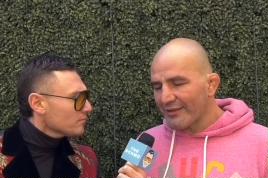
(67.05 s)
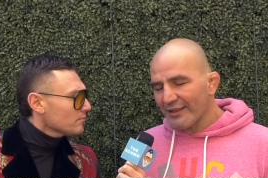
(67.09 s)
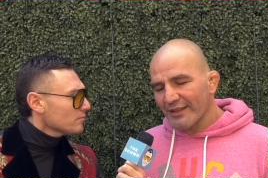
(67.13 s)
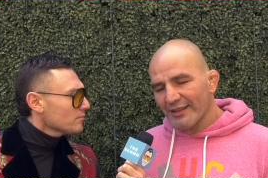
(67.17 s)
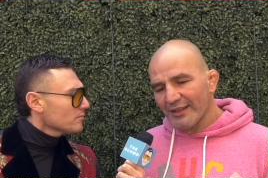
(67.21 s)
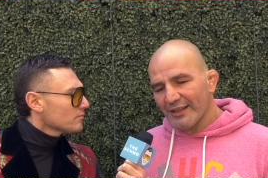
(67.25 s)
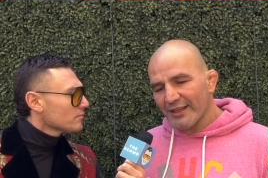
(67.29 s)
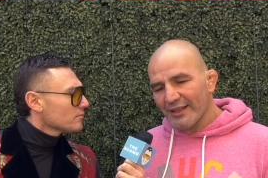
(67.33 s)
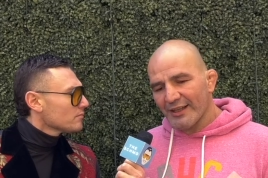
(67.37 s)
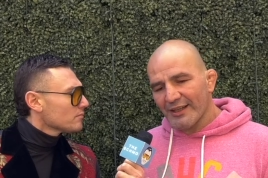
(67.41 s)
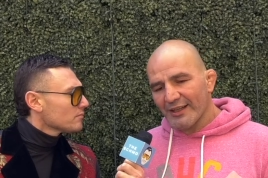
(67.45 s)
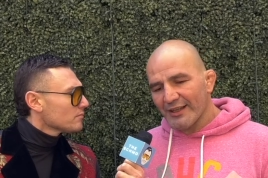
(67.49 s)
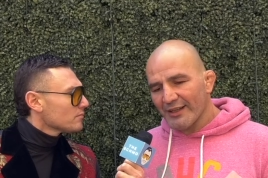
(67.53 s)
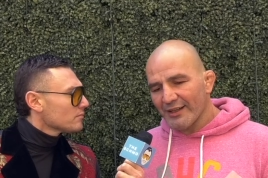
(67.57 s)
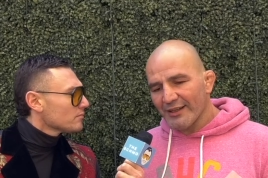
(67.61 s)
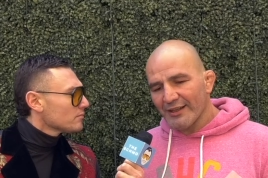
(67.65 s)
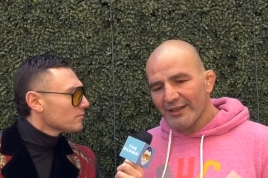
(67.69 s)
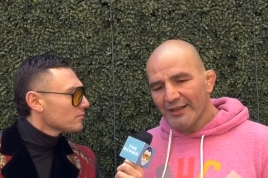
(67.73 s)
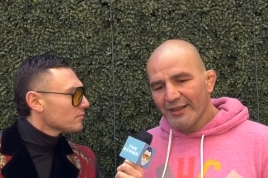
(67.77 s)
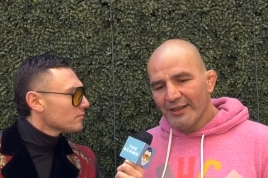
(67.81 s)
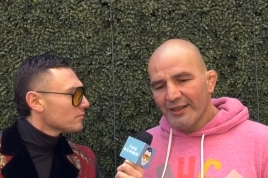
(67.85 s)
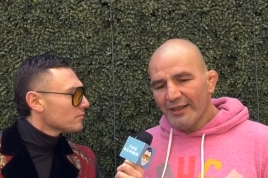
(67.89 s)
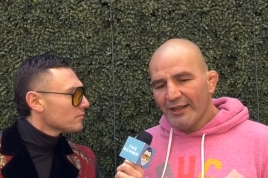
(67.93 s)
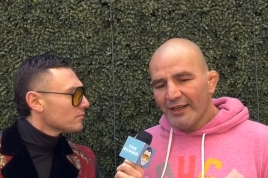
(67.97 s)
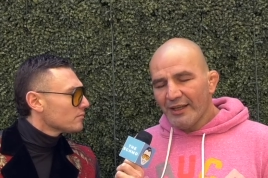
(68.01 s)
Speaker 1: And uh,
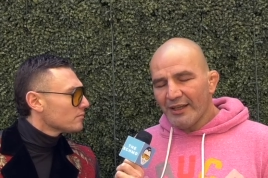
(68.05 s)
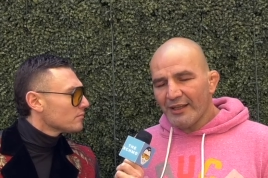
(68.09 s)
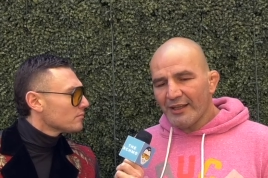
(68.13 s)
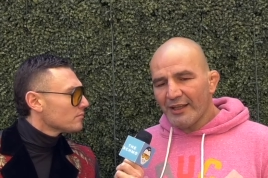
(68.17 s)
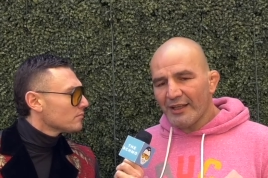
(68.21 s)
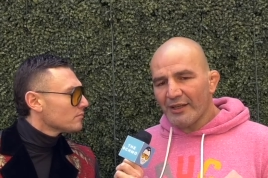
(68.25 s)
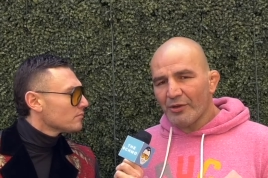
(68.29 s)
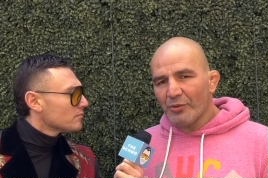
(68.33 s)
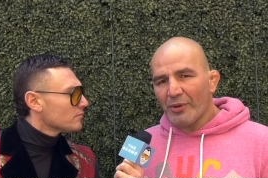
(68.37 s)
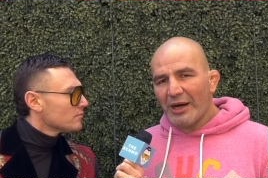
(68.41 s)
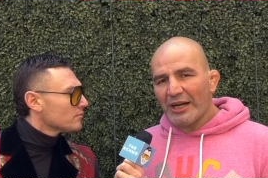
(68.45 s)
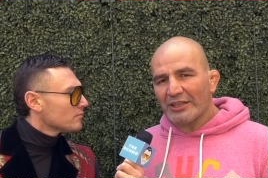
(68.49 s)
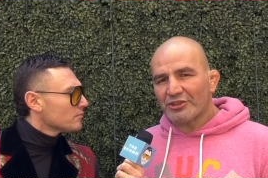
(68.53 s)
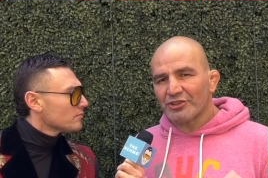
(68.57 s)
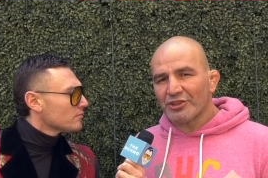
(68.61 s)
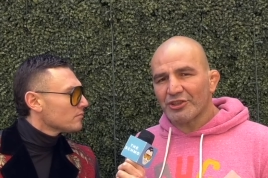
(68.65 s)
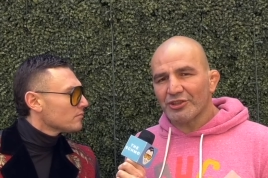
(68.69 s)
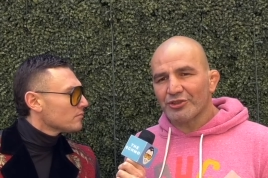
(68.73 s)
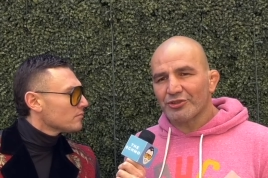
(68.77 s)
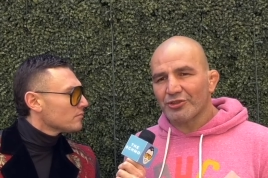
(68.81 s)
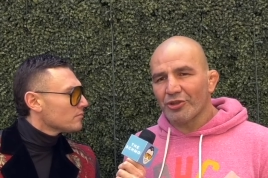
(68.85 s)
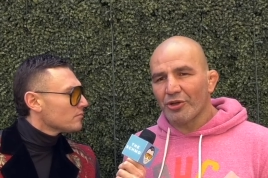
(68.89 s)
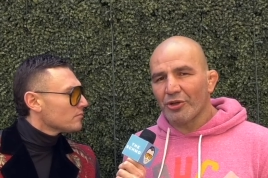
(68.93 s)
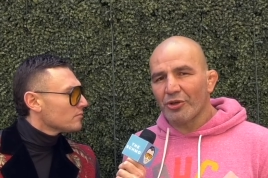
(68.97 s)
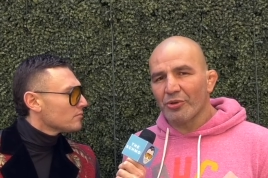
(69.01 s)
and then watch the
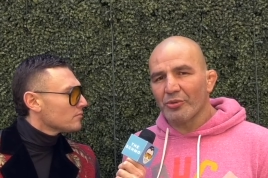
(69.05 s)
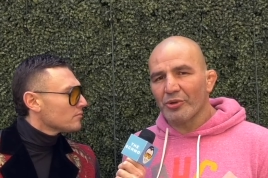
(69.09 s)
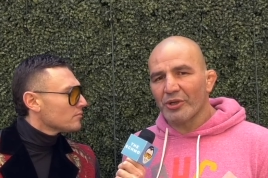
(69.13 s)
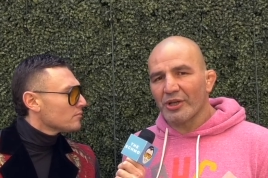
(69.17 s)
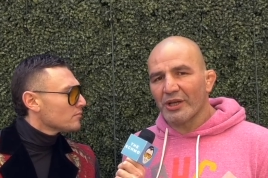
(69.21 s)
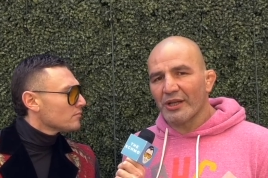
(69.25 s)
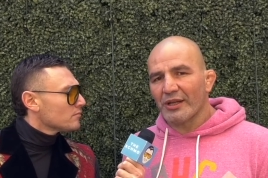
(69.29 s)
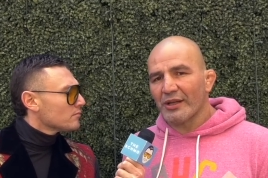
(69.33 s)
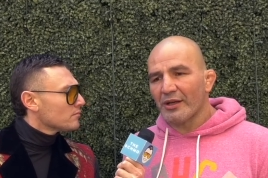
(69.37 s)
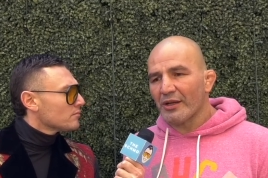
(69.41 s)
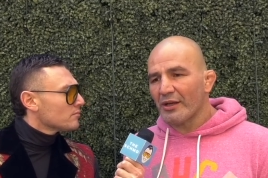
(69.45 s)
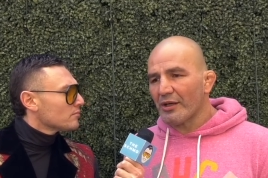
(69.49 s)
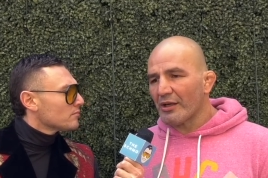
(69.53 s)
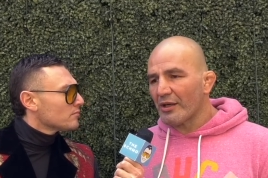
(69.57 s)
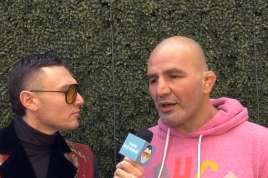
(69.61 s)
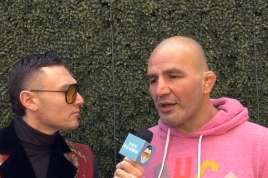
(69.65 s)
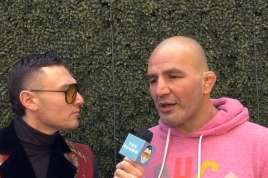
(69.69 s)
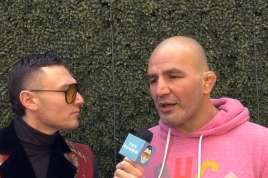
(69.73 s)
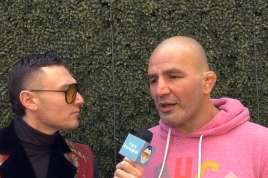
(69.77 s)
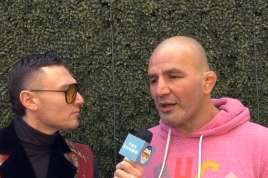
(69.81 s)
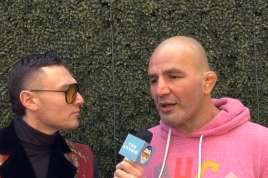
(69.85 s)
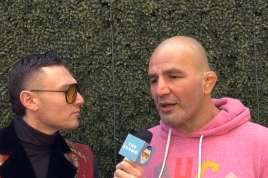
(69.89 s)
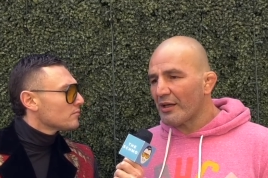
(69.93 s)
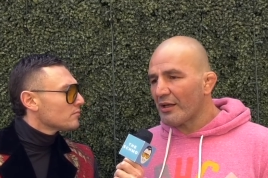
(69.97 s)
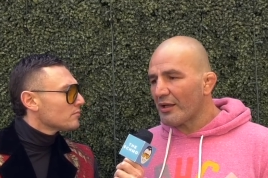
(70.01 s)
show. We're going to
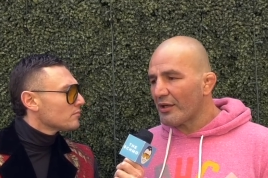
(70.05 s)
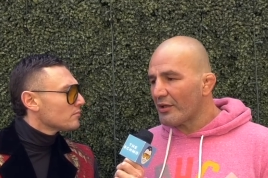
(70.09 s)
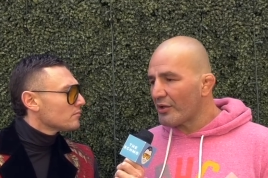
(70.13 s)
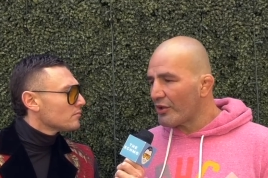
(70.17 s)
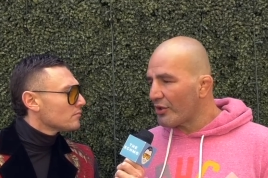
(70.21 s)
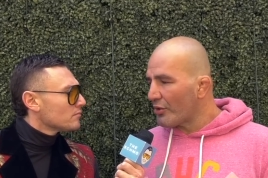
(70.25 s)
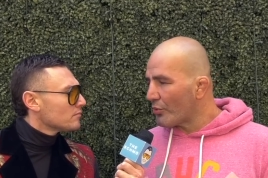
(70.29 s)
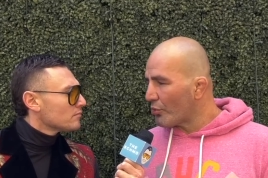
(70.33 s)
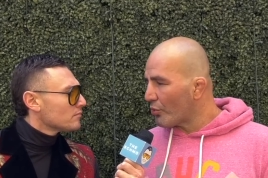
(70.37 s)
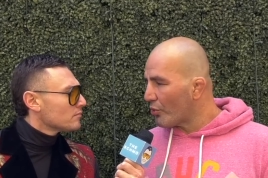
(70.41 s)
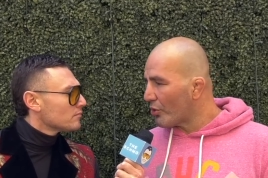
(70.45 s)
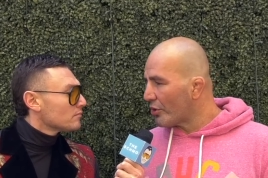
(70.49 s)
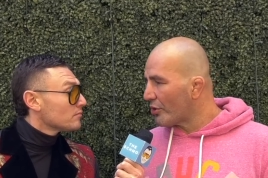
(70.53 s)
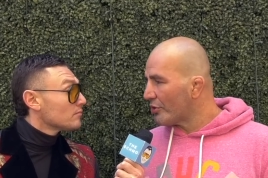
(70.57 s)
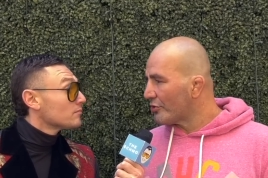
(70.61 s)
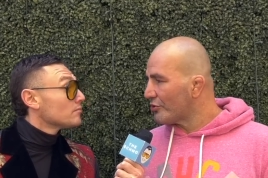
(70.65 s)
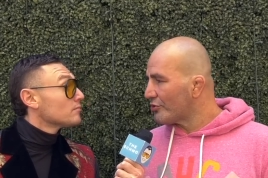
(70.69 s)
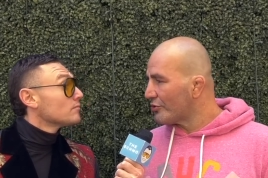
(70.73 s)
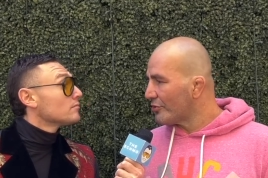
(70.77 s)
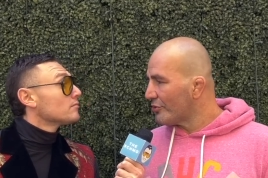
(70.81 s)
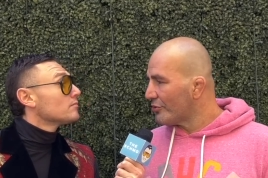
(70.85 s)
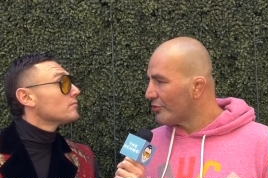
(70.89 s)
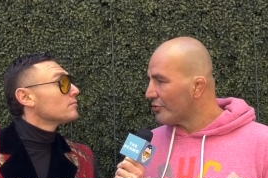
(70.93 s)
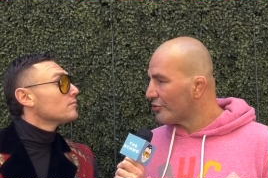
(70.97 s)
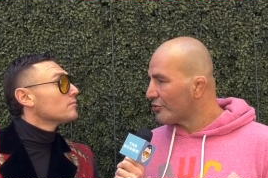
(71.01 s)
uh, inward
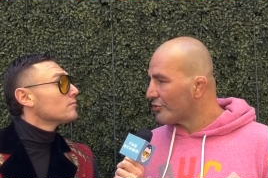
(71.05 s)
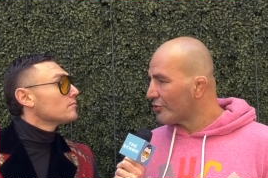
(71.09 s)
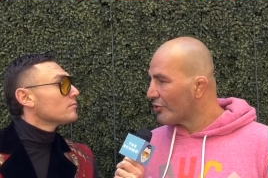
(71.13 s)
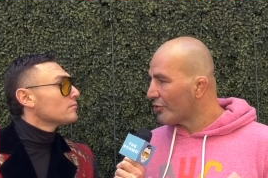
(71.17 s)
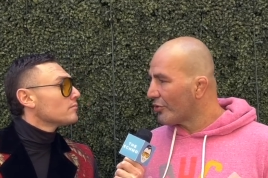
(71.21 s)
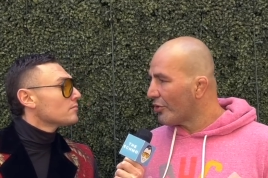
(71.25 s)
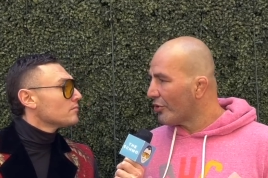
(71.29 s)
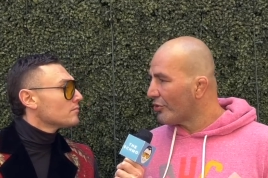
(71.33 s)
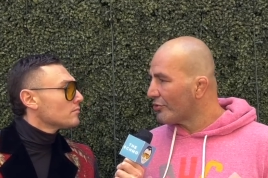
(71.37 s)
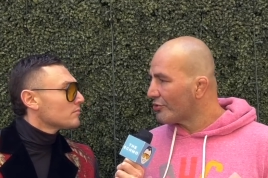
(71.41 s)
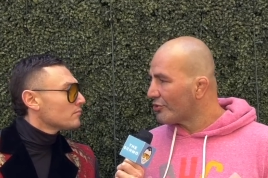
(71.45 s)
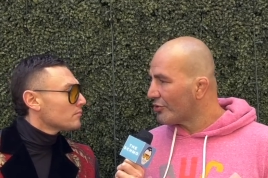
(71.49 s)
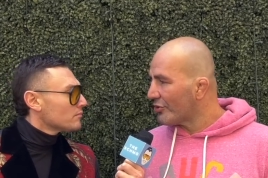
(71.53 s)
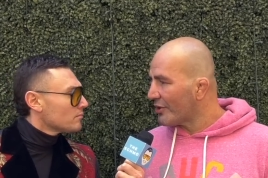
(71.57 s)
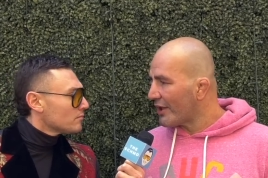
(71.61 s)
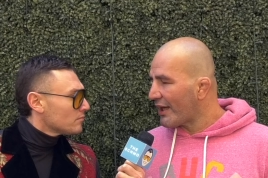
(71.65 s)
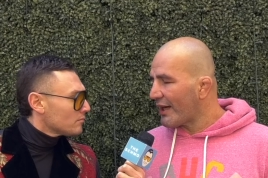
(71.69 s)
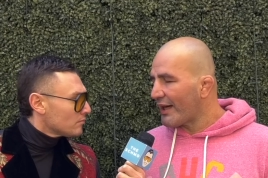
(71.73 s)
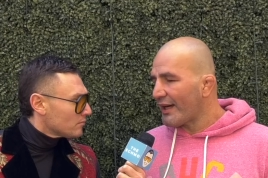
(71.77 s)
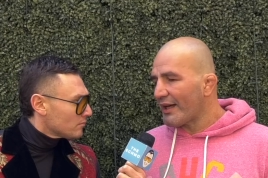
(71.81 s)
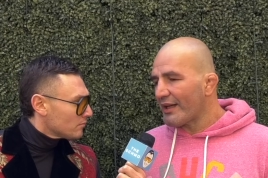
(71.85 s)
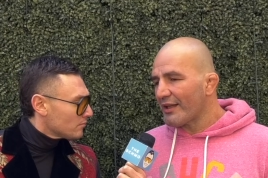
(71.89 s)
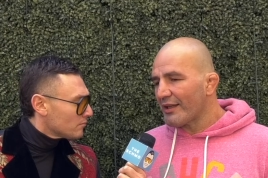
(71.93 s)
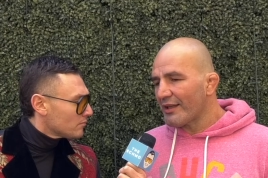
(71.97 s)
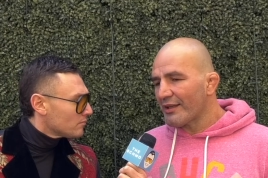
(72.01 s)
to, to go
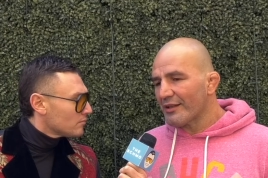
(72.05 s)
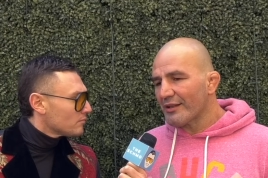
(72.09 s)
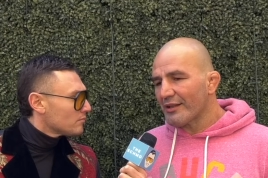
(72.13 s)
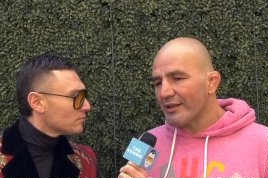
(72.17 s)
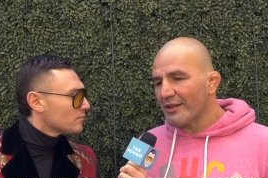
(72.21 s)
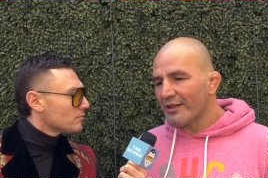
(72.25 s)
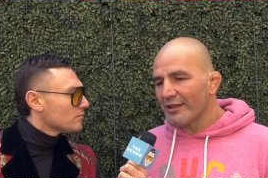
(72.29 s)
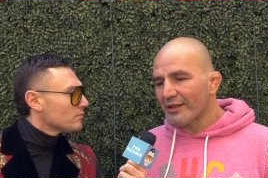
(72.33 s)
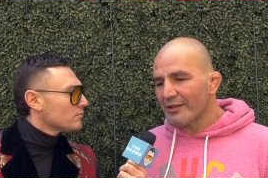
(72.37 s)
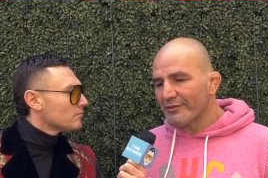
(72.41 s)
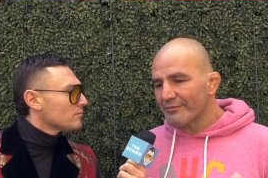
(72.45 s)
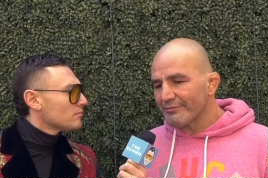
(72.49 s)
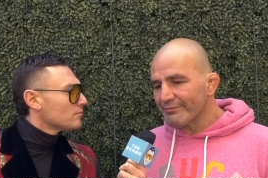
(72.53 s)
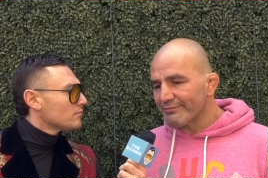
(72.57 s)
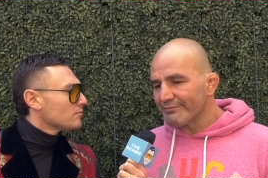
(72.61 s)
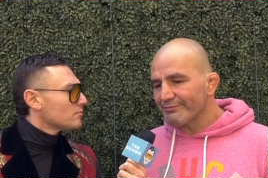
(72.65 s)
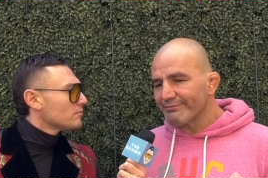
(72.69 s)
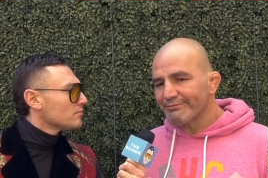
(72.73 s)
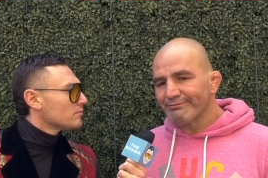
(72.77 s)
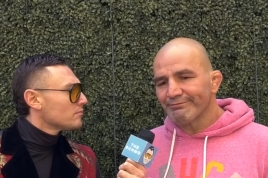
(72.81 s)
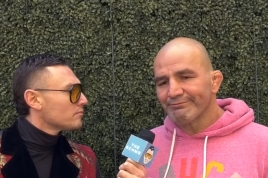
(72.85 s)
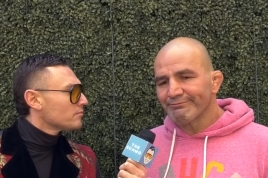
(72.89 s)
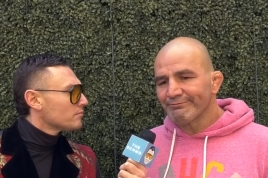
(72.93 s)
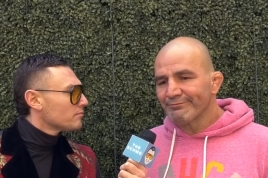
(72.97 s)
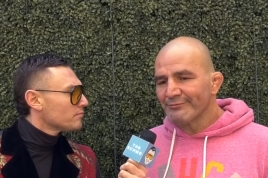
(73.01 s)
tonight and... Um,
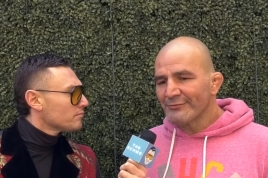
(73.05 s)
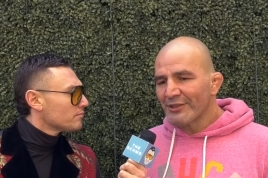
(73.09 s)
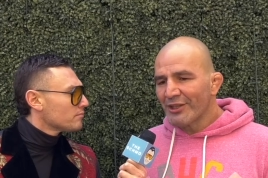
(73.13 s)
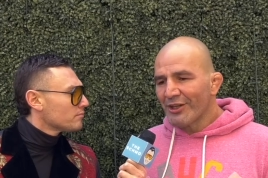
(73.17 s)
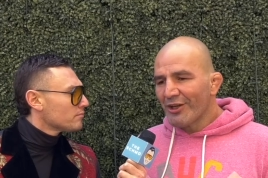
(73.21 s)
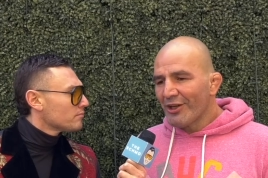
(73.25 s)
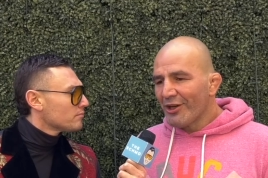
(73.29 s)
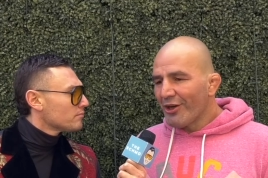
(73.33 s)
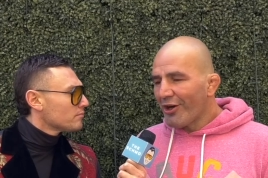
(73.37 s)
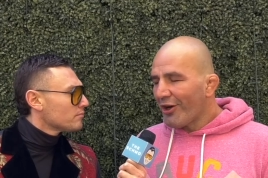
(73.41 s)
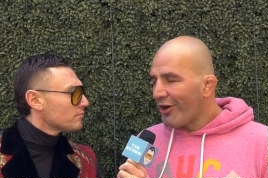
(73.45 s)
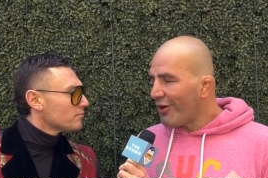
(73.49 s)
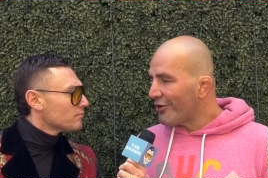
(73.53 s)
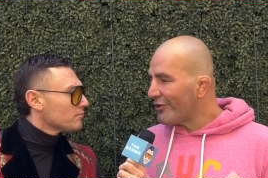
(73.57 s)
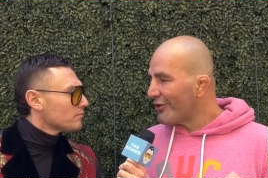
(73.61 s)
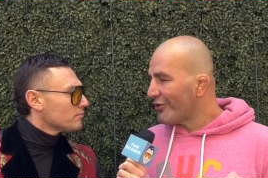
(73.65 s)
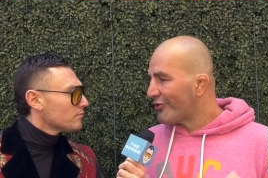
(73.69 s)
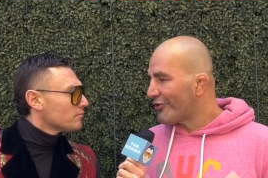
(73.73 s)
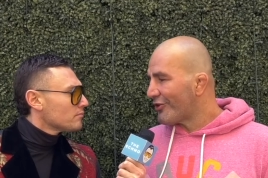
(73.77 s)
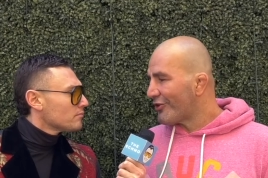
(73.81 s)
all this